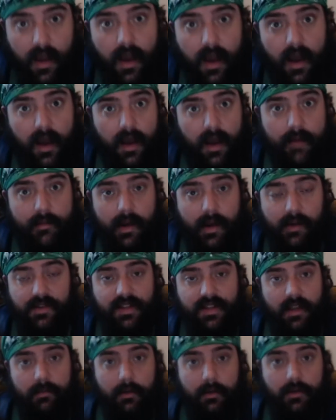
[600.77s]
I was
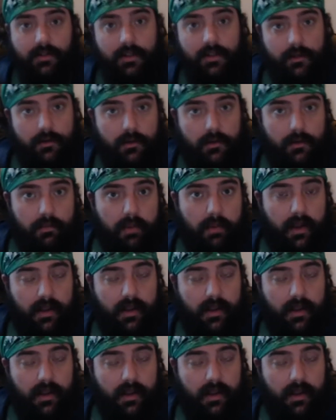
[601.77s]
able to pick